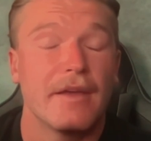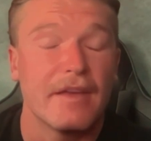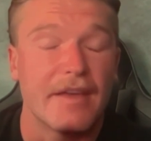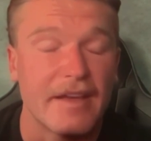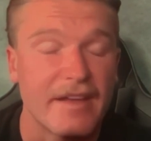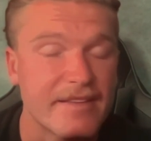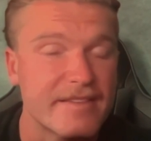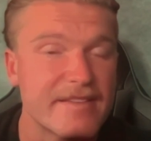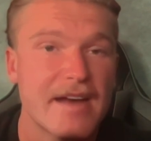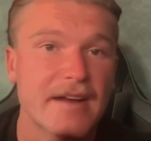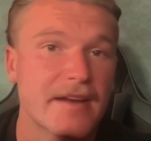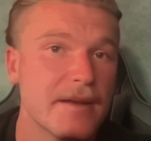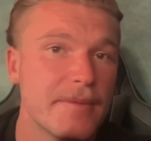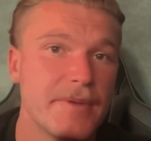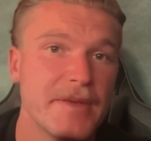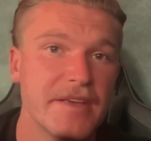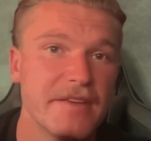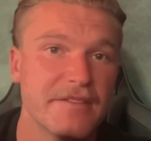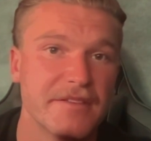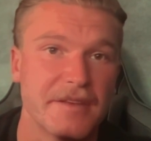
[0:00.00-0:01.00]
it's not going to
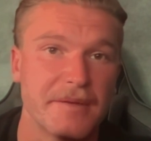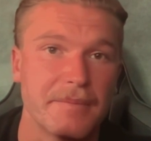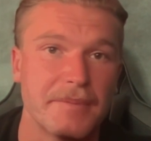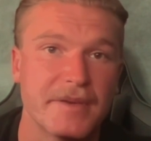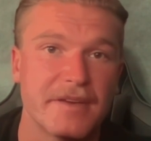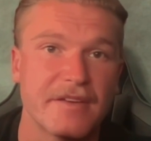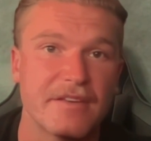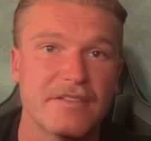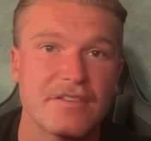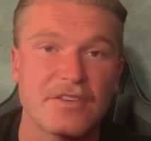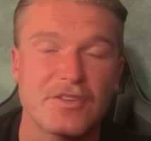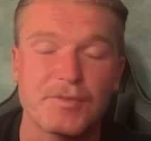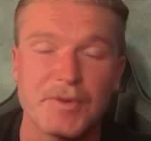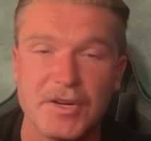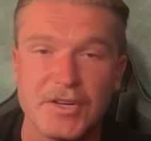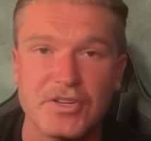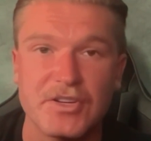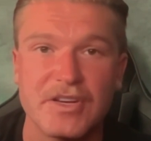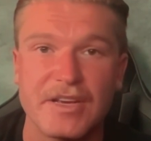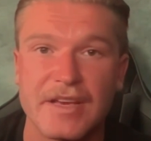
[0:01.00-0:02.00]
be easy because,
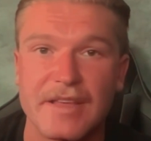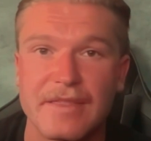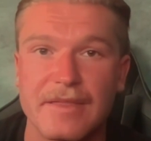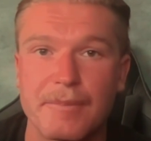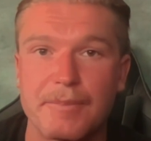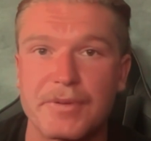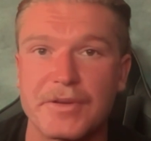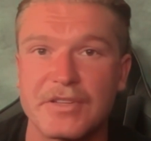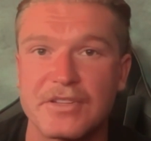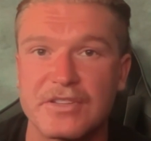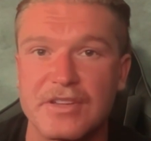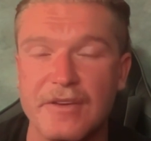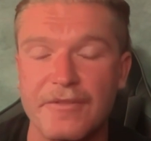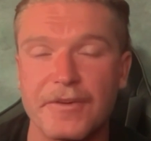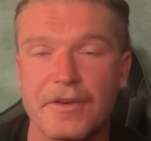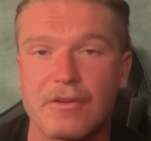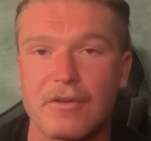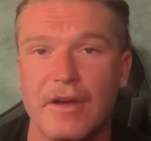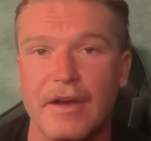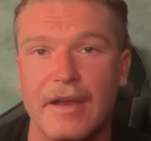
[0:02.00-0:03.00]
especially in the
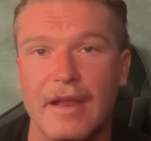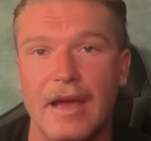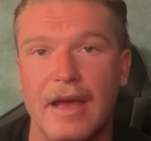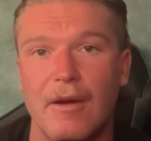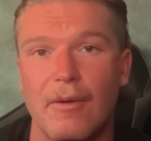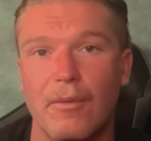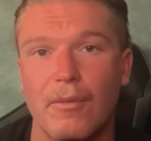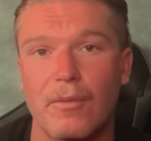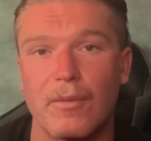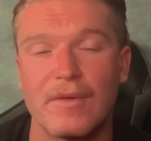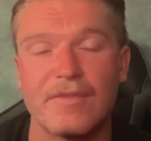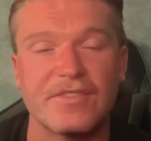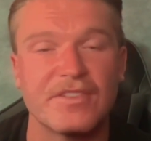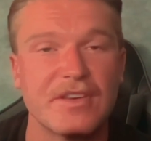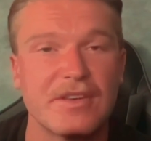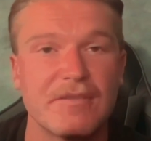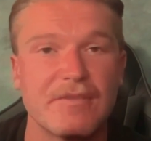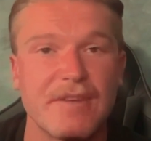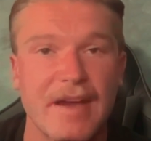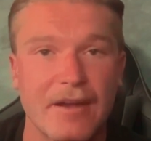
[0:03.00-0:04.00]
Pacific right now, we've
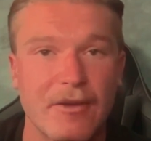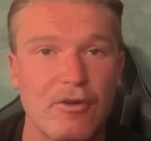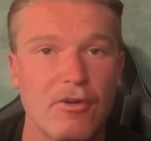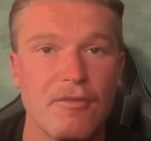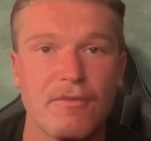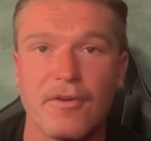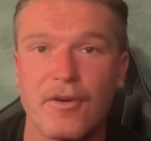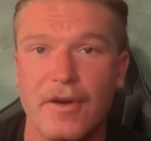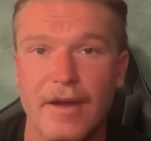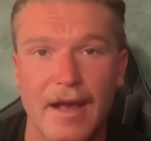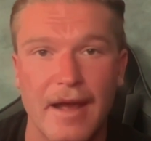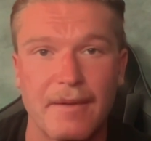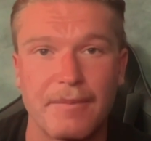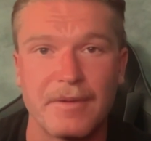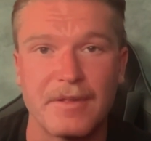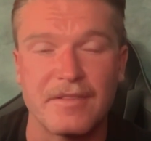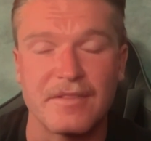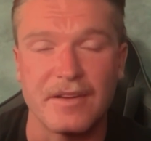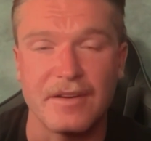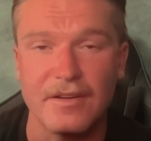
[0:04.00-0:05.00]
seen Vancouver and
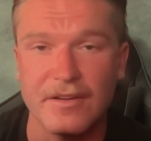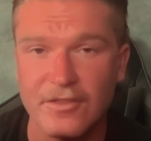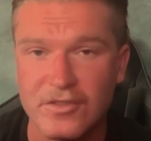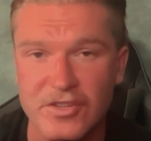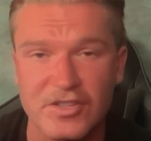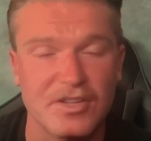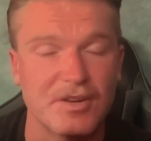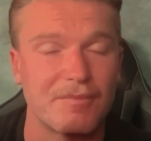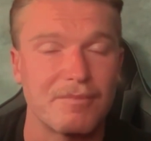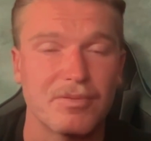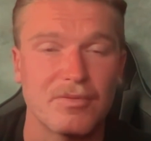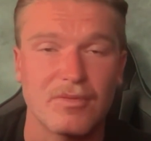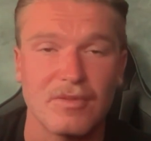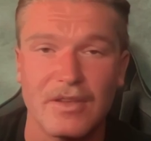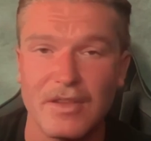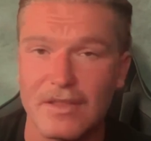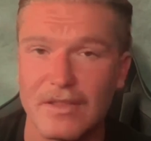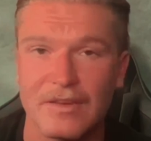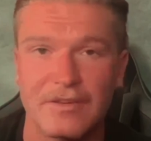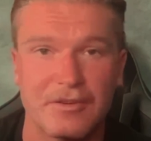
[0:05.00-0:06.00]
Edmonton just
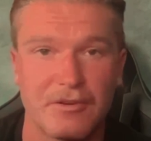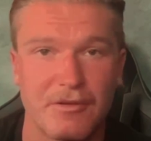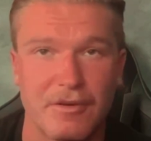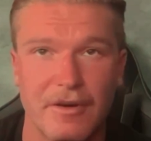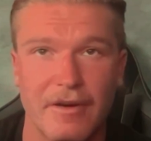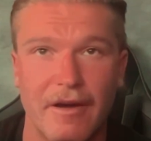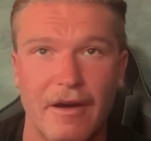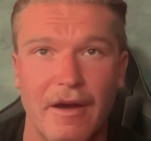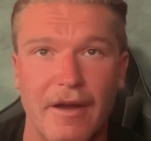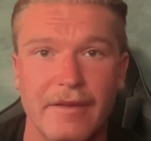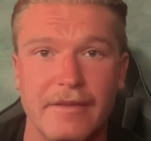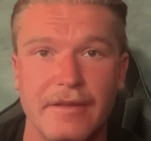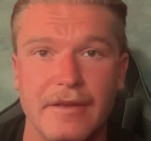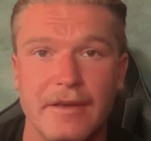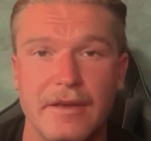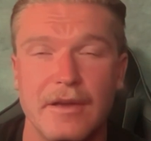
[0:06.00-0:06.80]
completely turn it on.